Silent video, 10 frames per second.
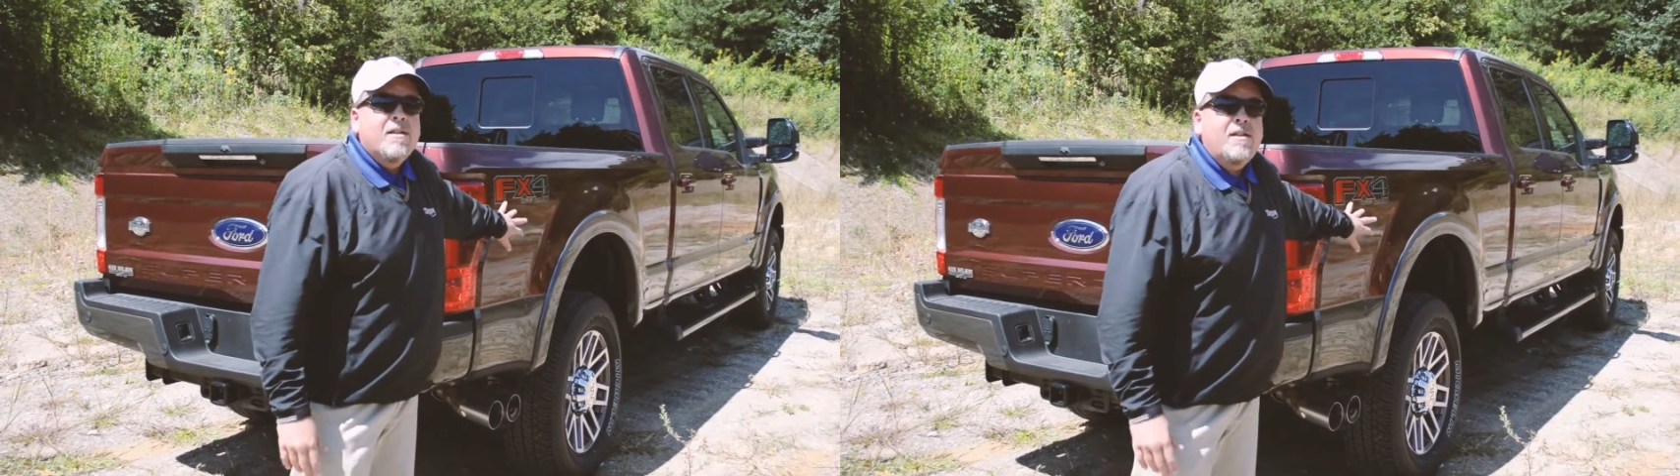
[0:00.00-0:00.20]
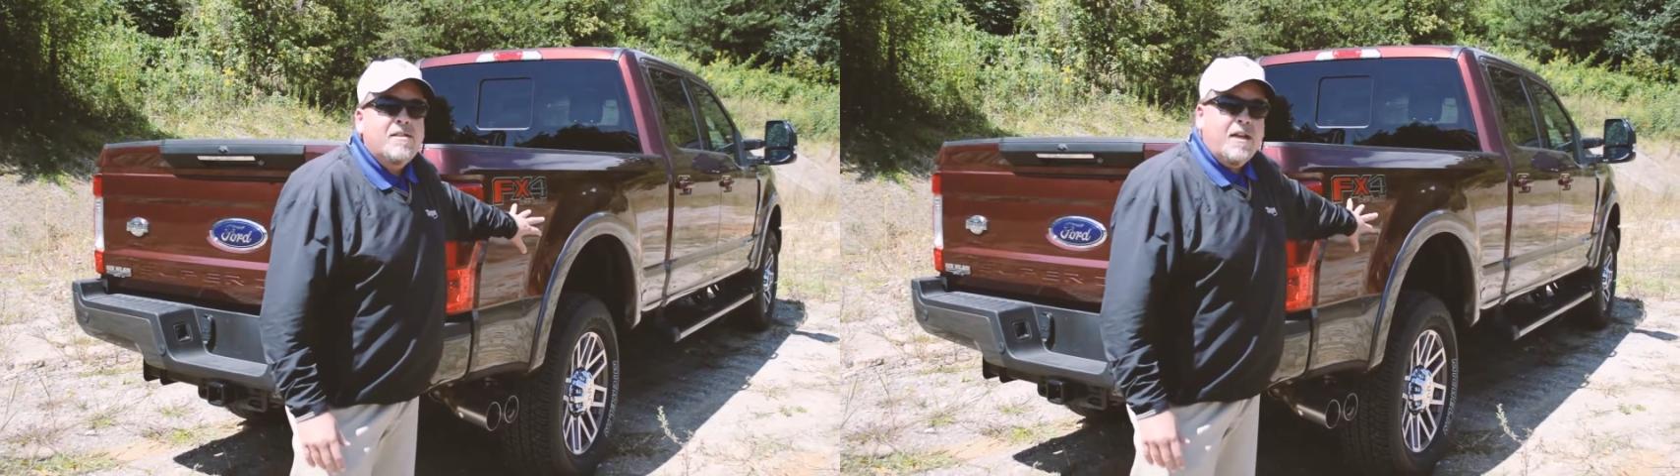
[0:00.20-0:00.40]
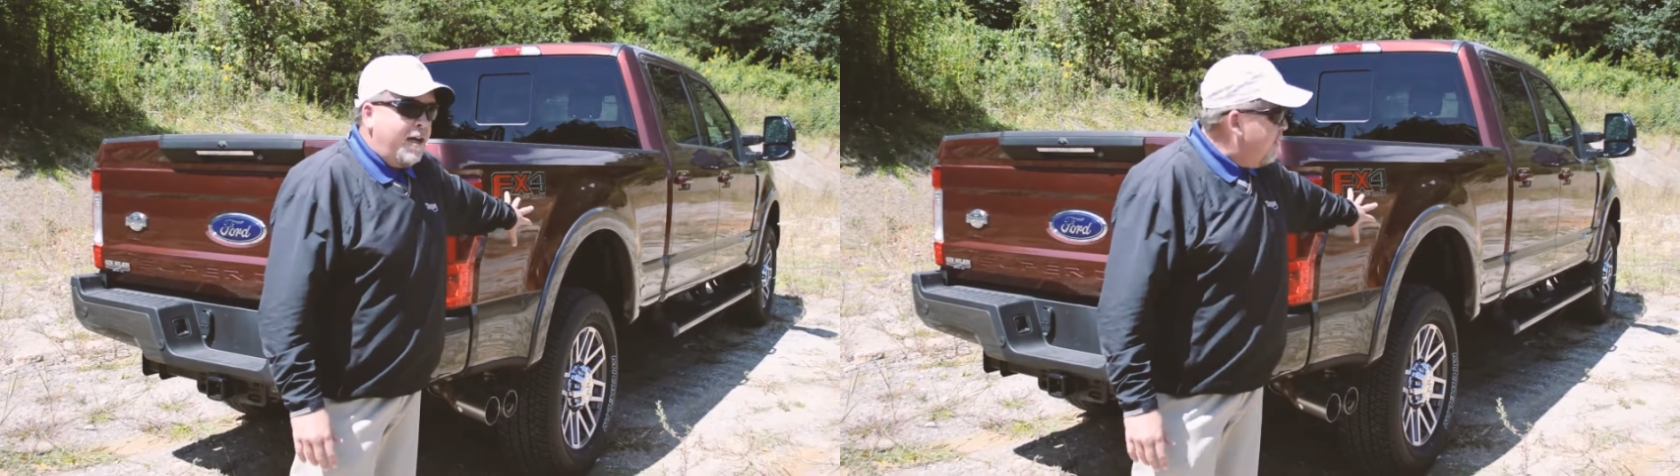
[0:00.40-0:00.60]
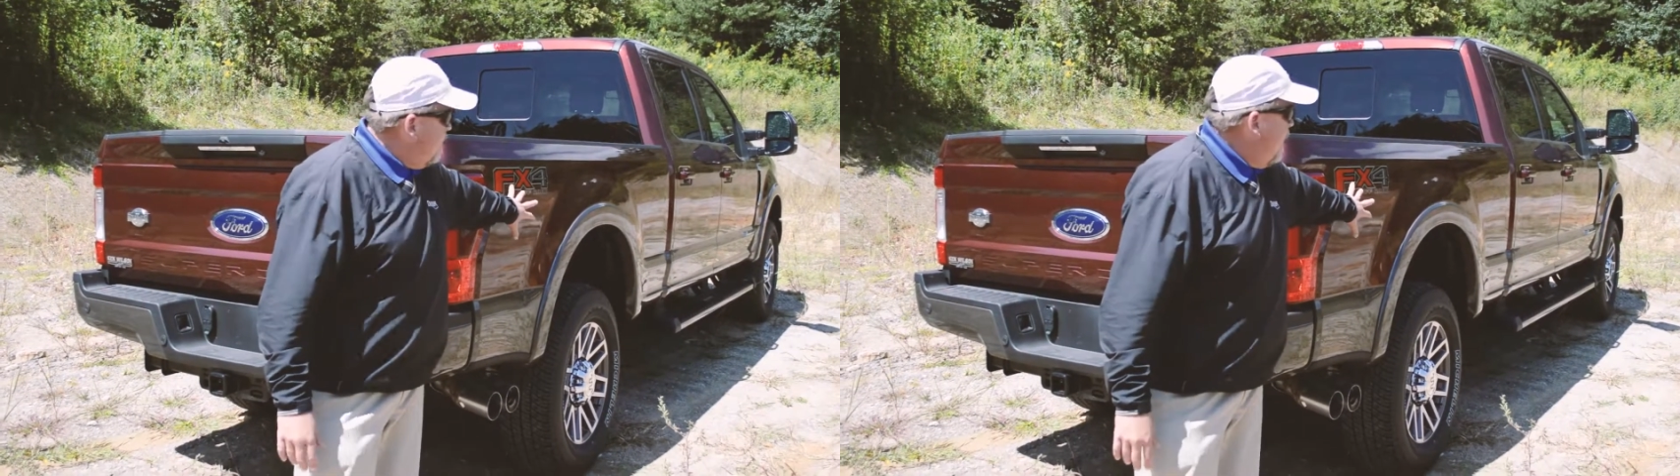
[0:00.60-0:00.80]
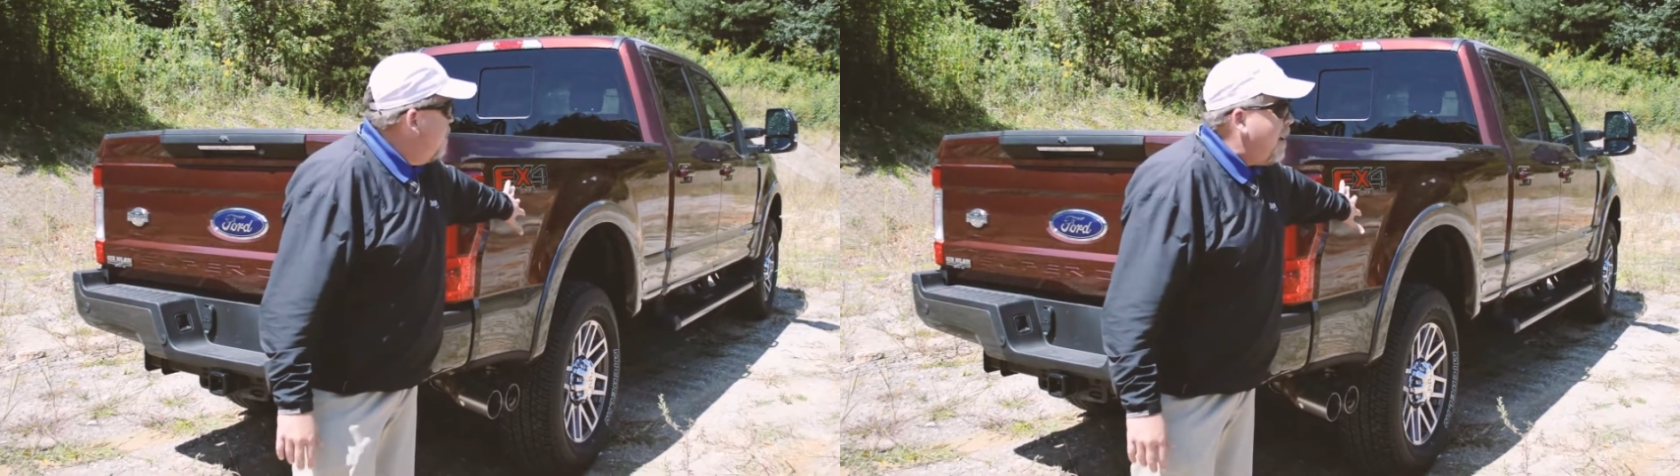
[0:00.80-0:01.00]

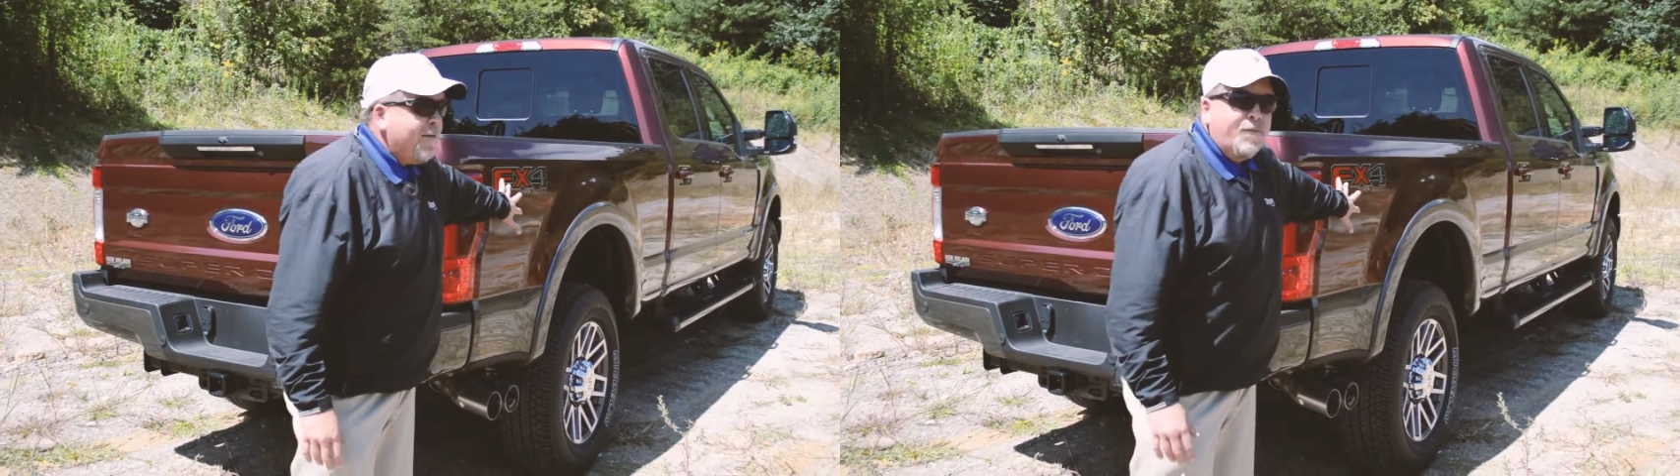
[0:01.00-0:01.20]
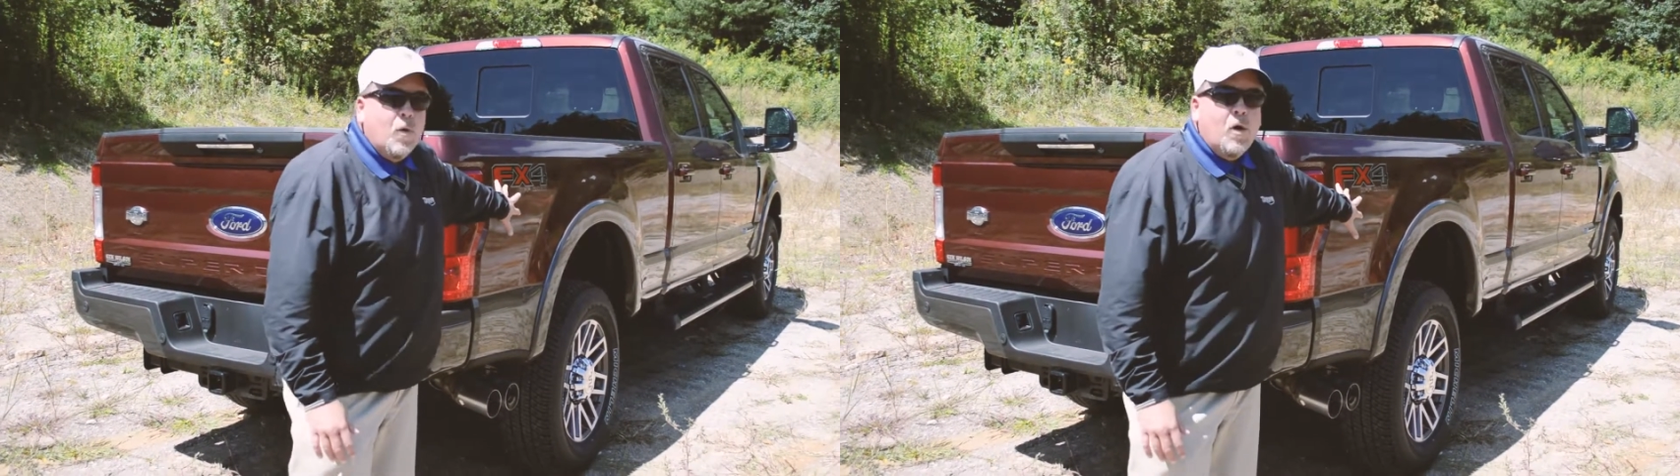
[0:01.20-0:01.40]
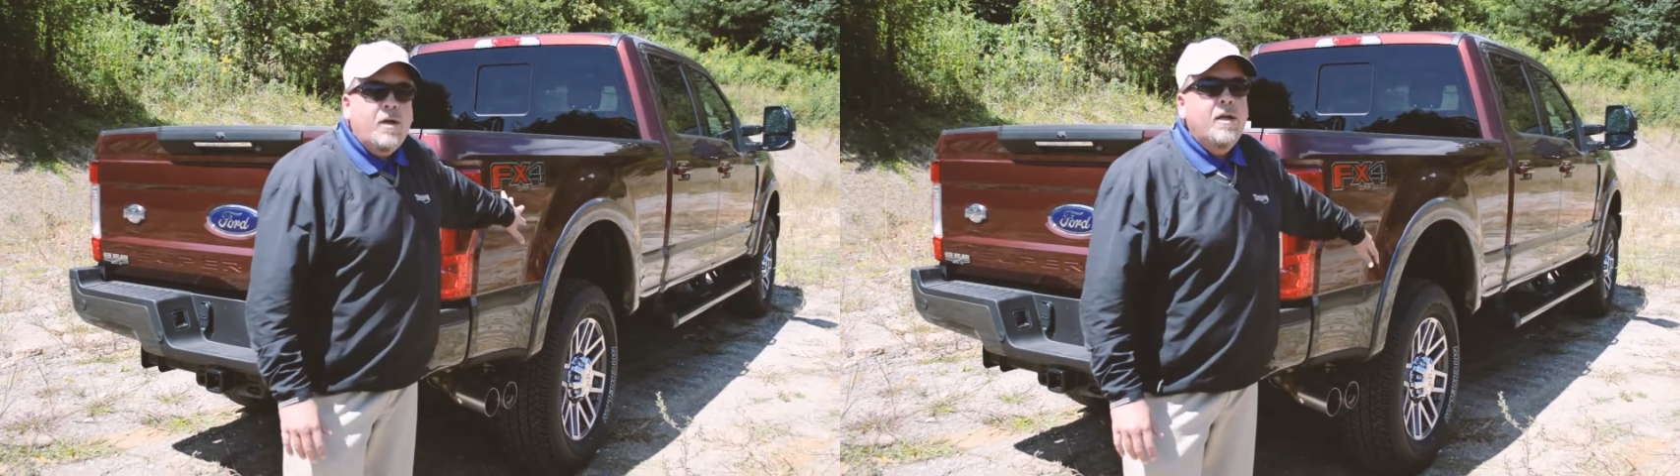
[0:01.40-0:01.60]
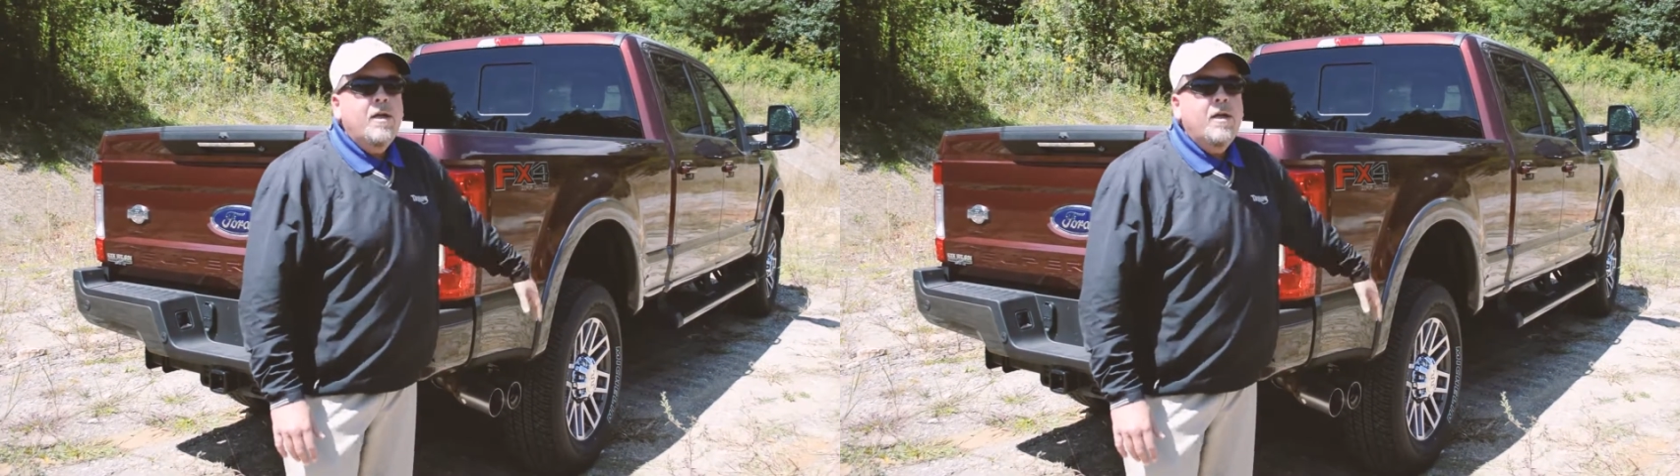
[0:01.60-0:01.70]
designed by Ford.